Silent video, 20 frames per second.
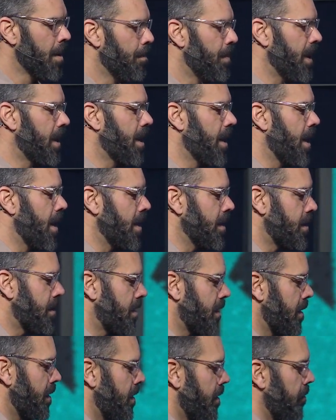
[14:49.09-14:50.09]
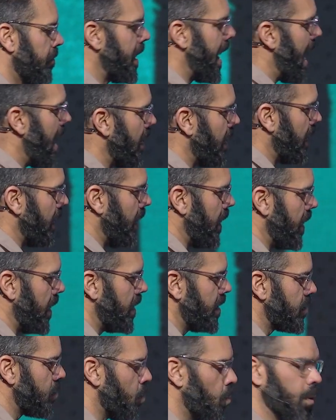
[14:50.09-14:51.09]
Because the reality
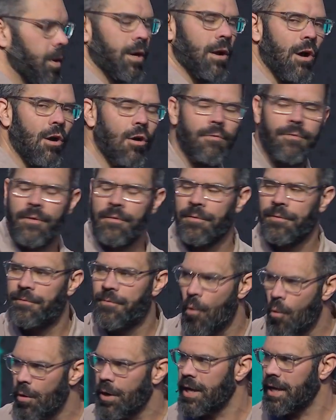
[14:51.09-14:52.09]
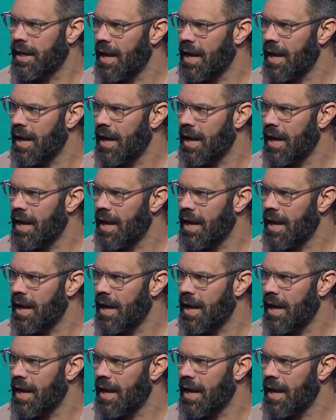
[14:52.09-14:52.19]
is we're over 40